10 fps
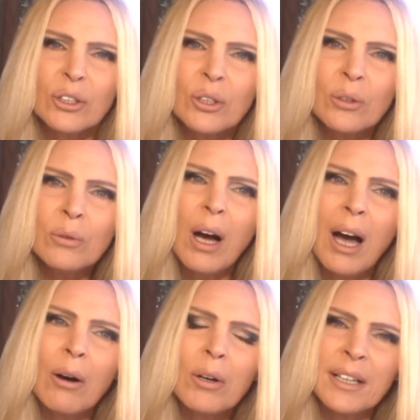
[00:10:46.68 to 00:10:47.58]
to
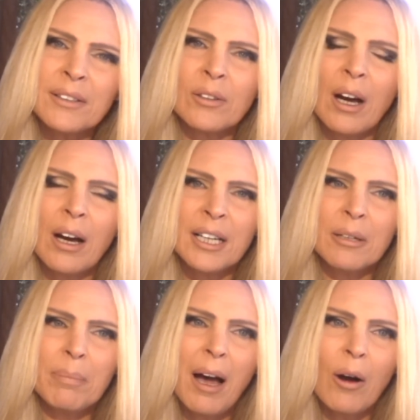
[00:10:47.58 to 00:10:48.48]
our inner
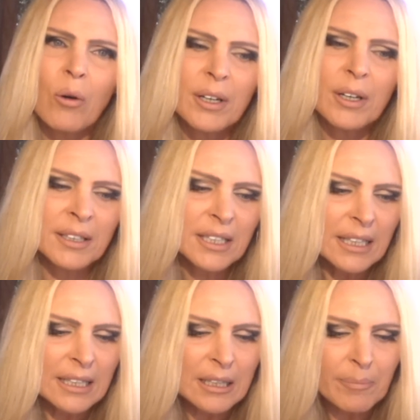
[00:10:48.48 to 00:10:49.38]
higher power. And
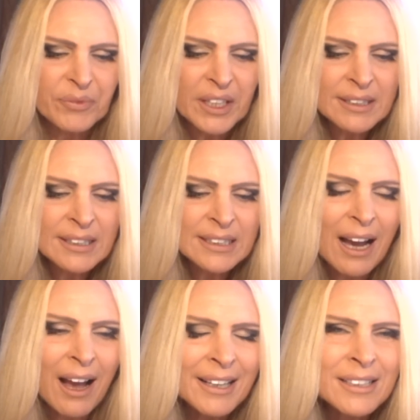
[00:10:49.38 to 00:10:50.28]
this is
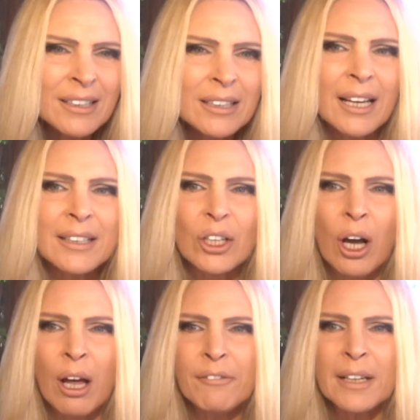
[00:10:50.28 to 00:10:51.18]
kind of like the
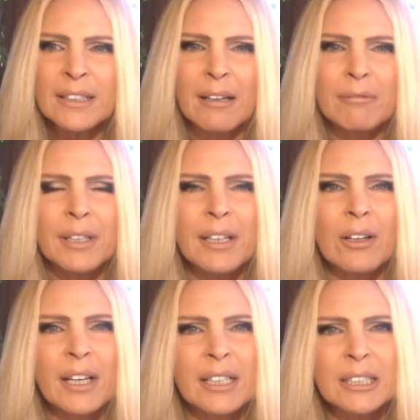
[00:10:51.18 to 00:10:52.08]
conflict that we
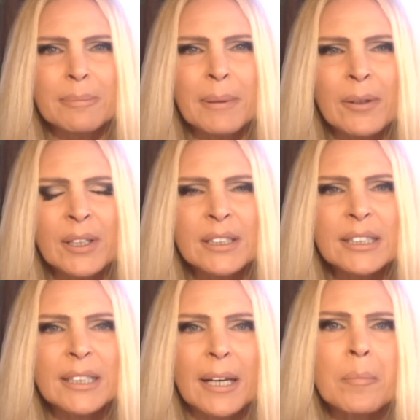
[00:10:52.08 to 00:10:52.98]
are
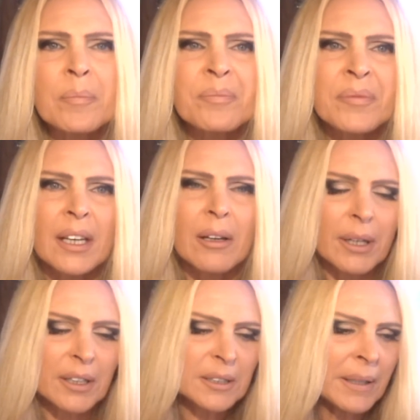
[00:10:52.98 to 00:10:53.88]
experiencing.
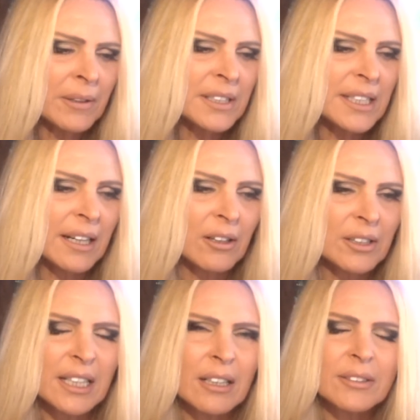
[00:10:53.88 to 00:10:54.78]
We're experiencing
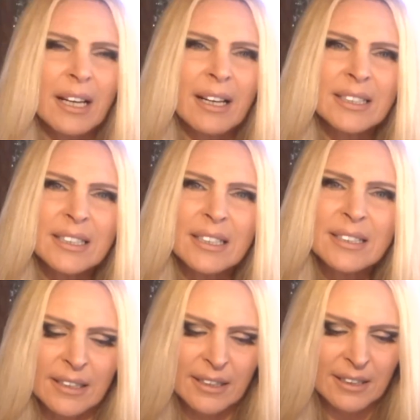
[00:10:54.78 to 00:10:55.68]
ourselves as
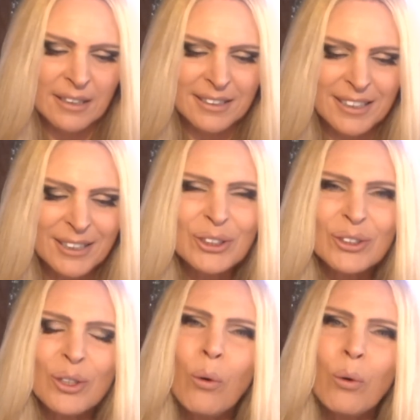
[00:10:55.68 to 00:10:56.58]
the
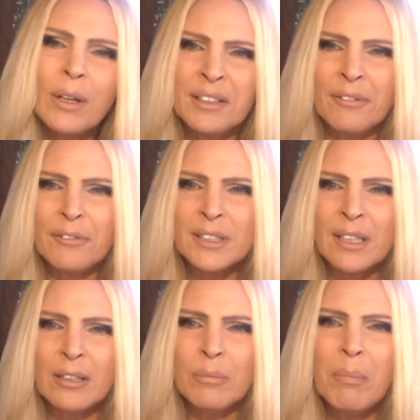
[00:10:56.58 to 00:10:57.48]
soul in a
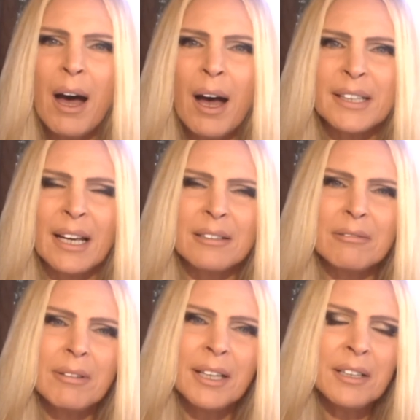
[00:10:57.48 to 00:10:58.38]
physical body.
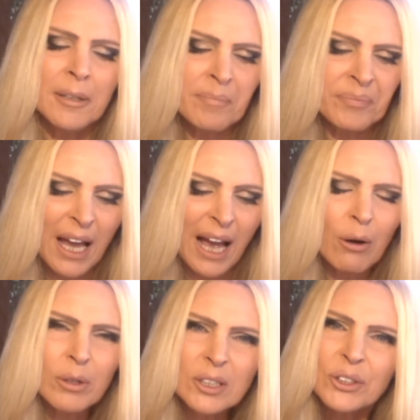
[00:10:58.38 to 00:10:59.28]
And when
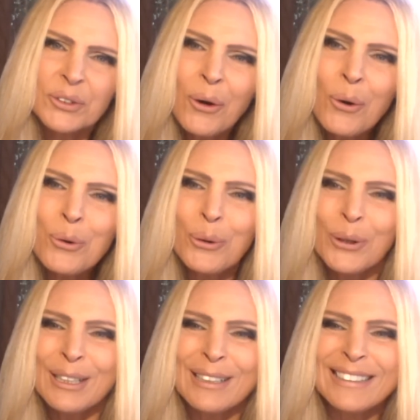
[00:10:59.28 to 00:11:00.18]
our soul
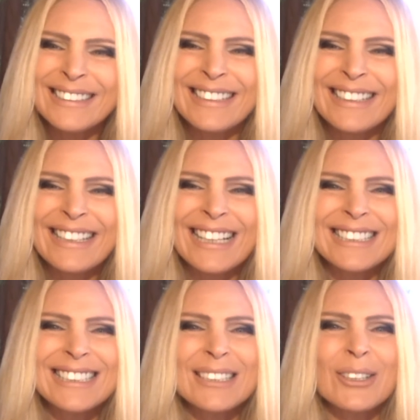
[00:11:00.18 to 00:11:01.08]

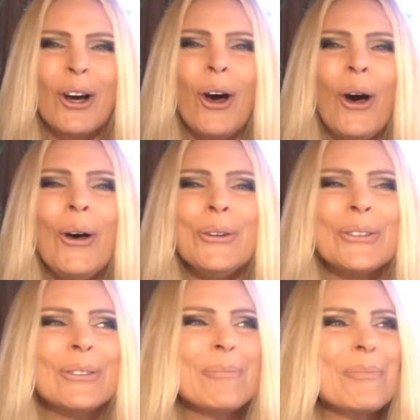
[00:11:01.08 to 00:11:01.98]
gets called